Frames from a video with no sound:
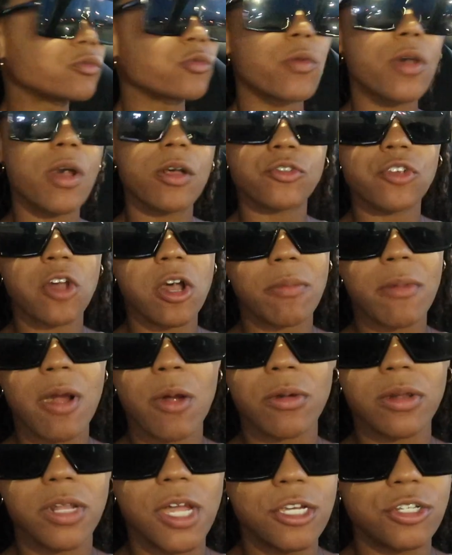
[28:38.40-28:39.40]
we're gonna talk
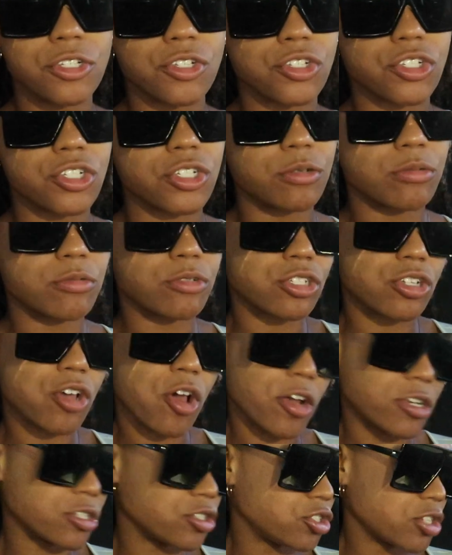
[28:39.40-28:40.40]
about relationships.
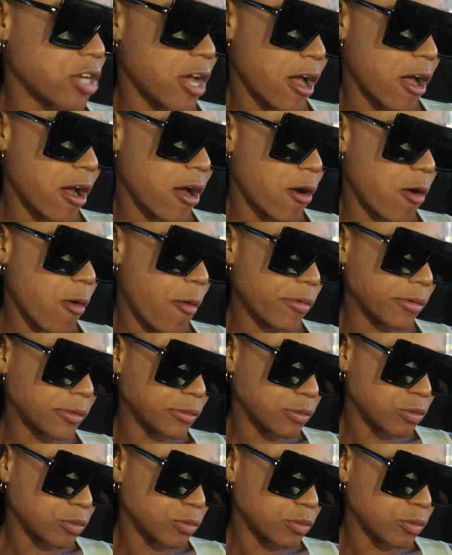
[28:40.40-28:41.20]
Cause child